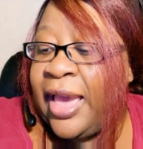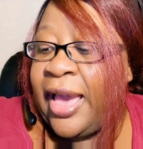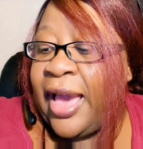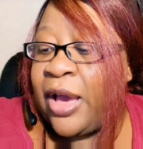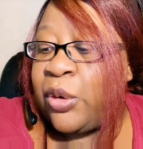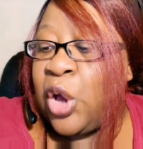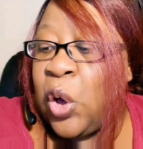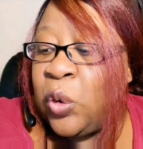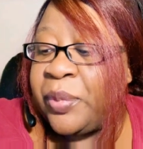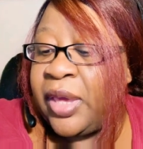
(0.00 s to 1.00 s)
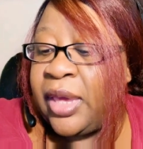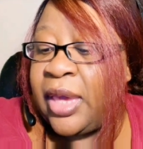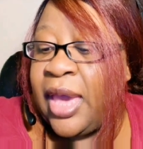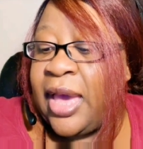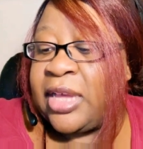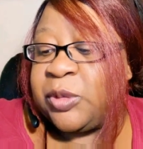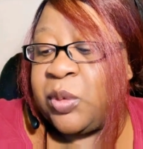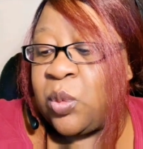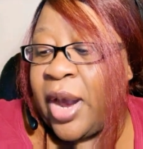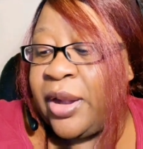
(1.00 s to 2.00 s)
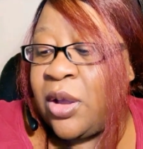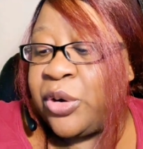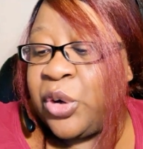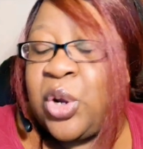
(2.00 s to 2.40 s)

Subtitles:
how Kobe has been riding on her